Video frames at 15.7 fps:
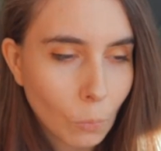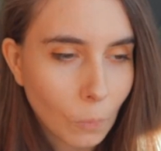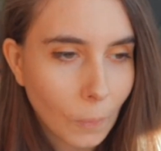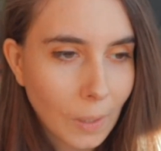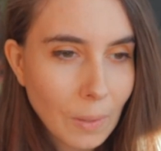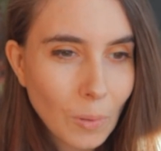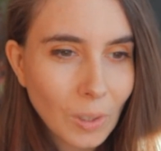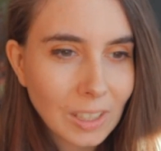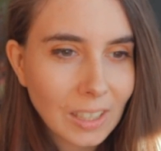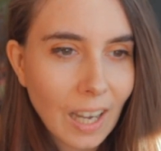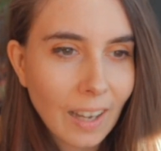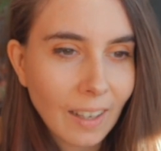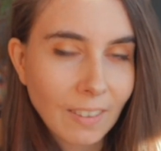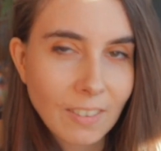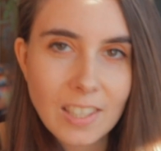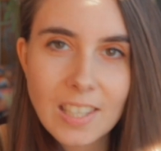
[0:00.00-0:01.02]
We were
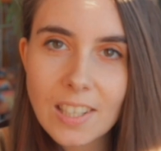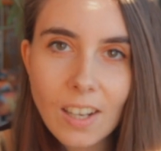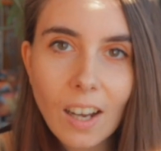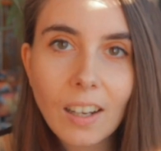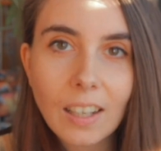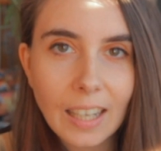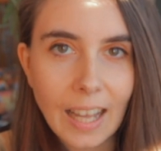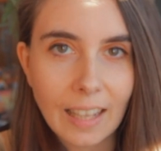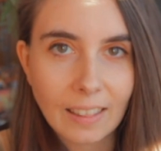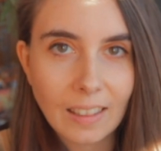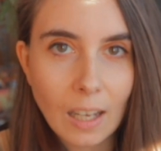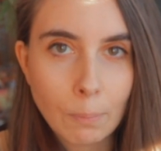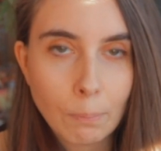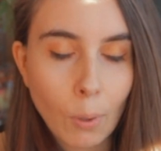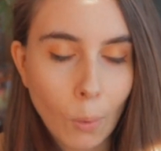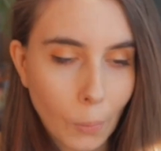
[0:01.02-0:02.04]
kind of stuck at
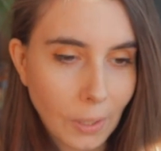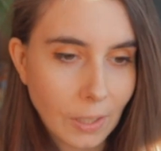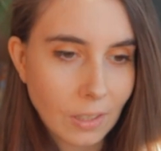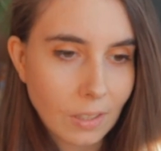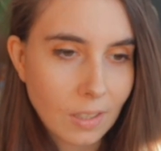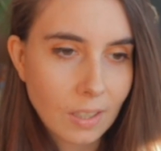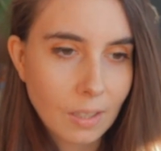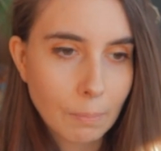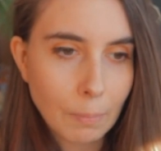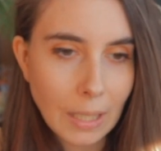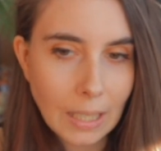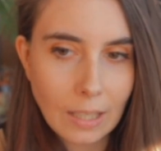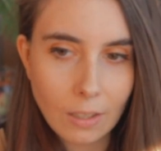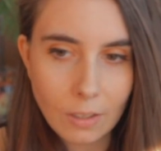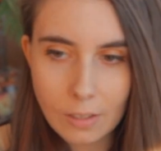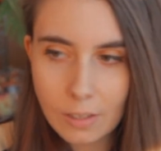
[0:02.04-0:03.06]
that point
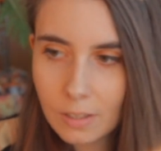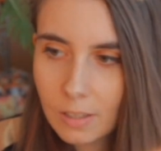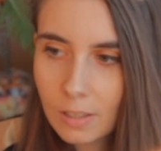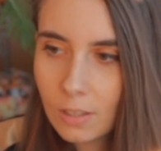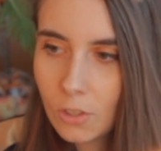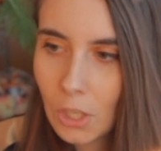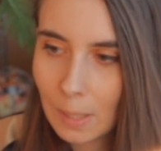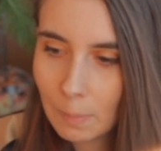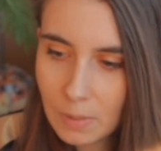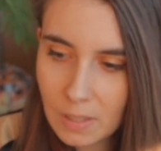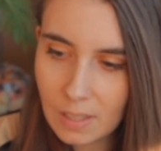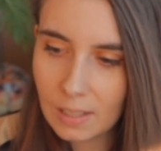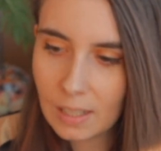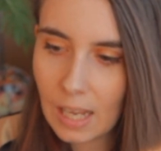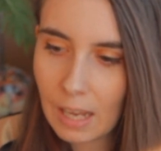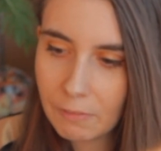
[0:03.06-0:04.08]
because James
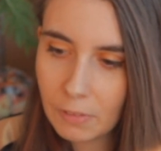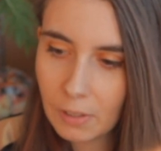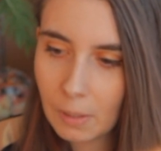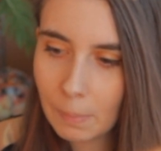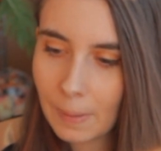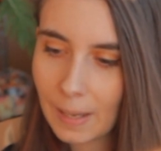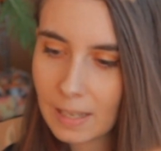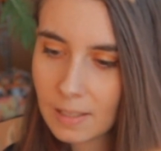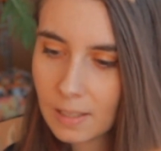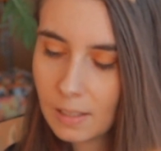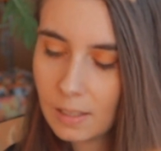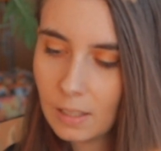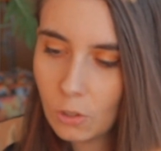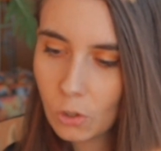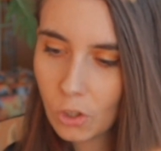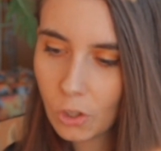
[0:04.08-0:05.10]
didn't have the
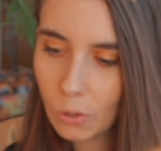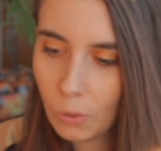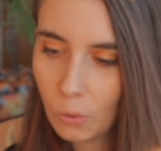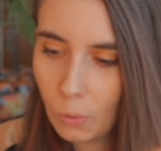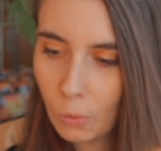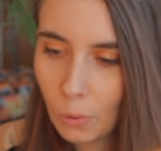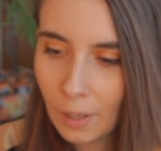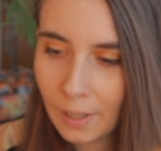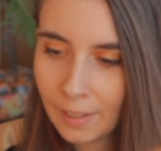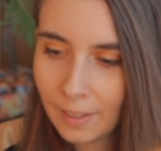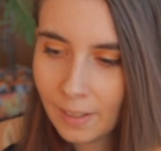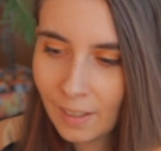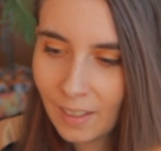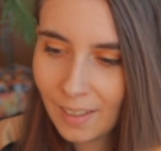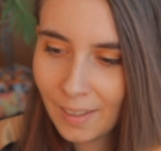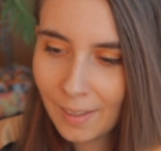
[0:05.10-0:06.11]
capacity to
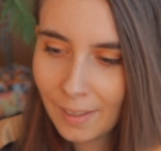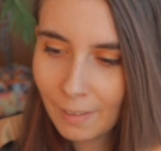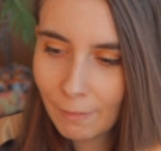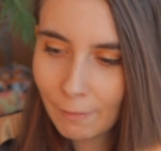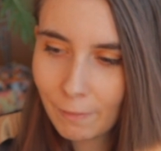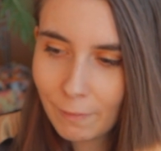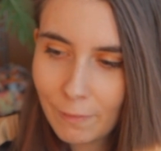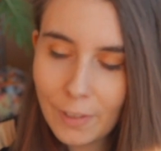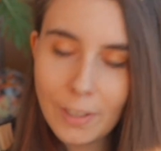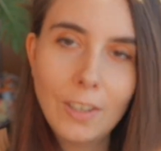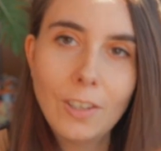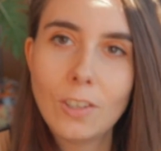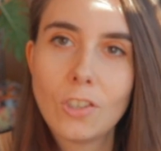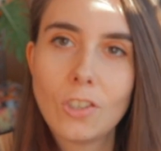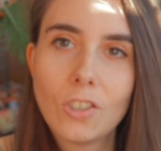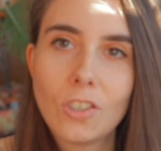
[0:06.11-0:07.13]

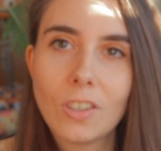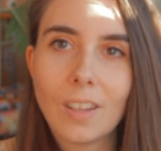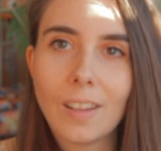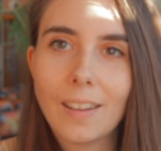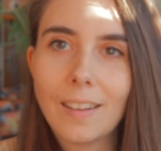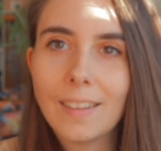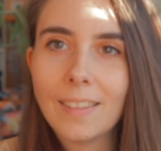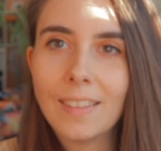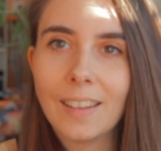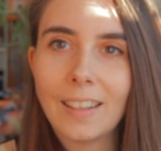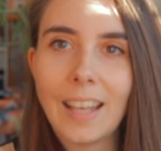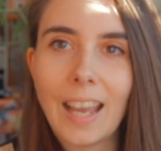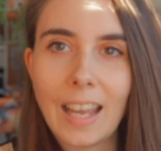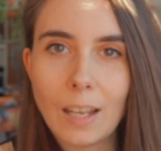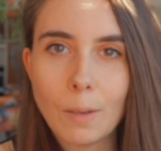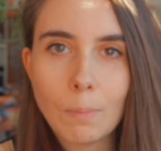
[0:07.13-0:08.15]
finish the
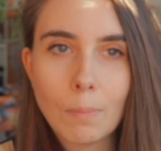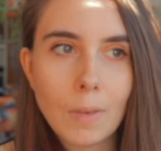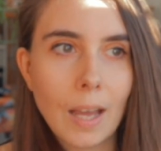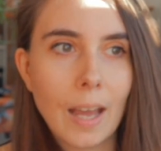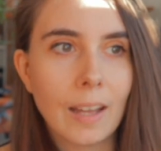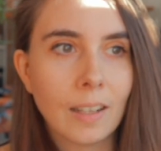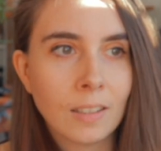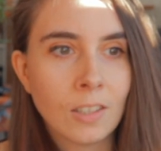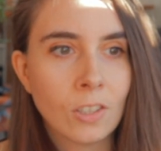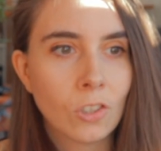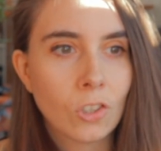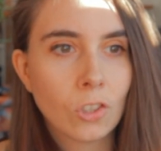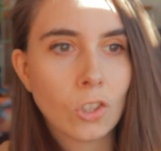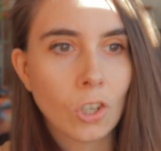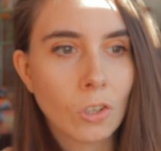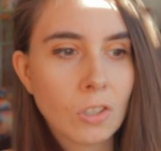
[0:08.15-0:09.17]
game, and
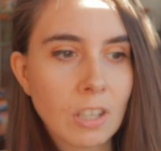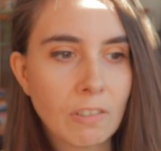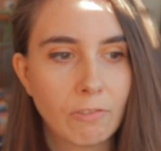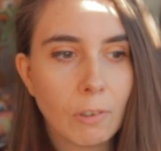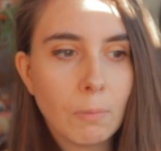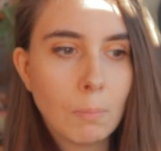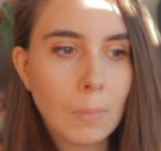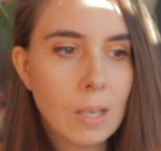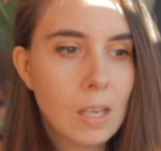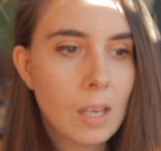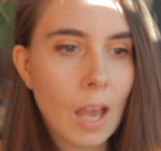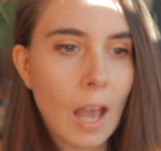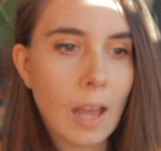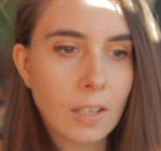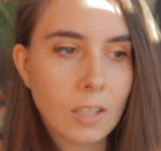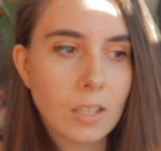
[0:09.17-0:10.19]
Joseph and me
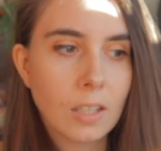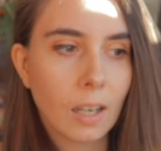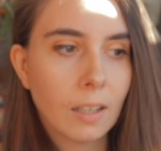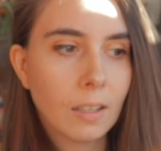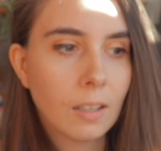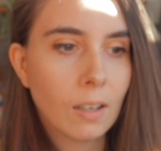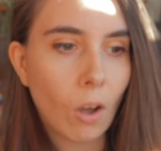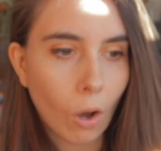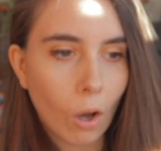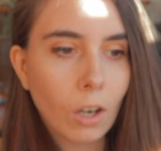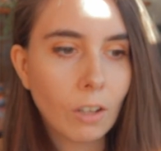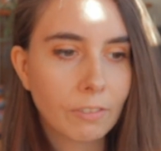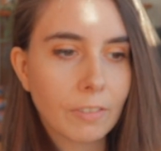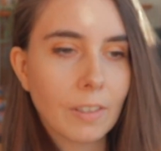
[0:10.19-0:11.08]
had done all of